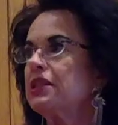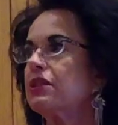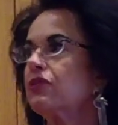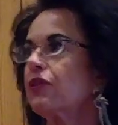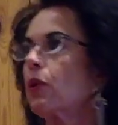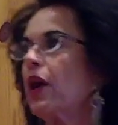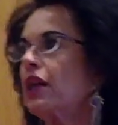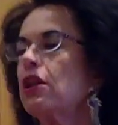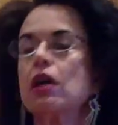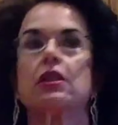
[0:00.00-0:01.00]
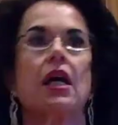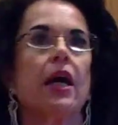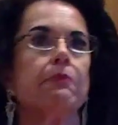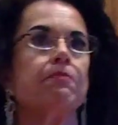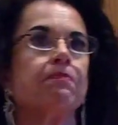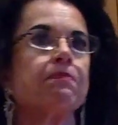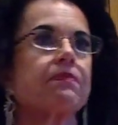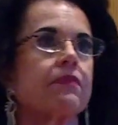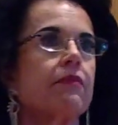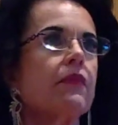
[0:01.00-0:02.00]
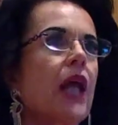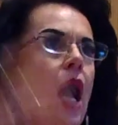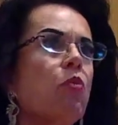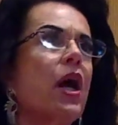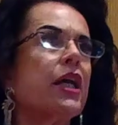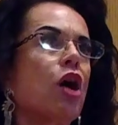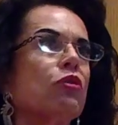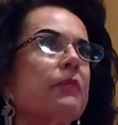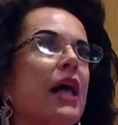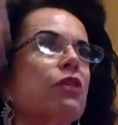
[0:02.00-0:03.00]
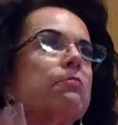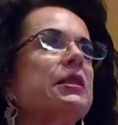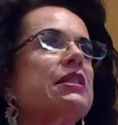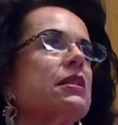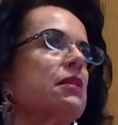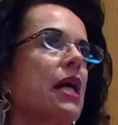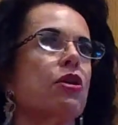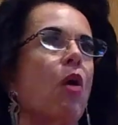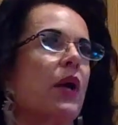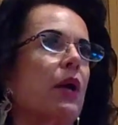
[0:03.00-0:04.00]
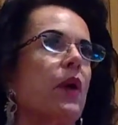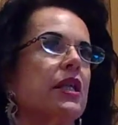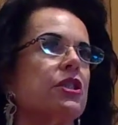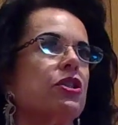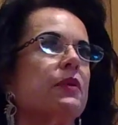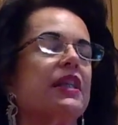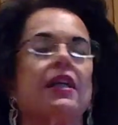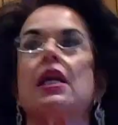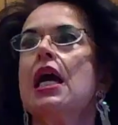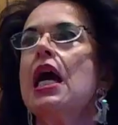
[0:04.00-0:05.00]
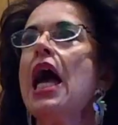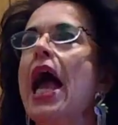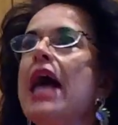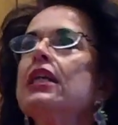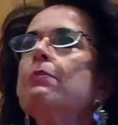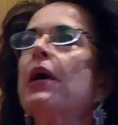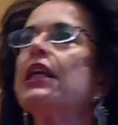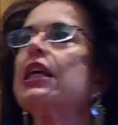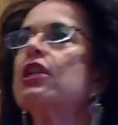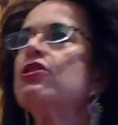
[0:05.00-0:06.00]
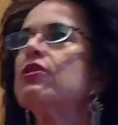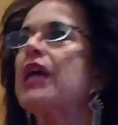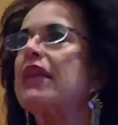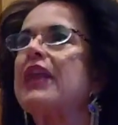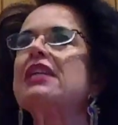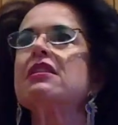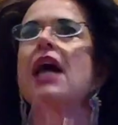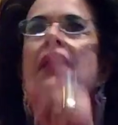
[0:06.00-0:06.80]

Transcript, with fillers: business for quite a long time. I want to own my own business. I know what I want to do with it. Anybody can do that. That's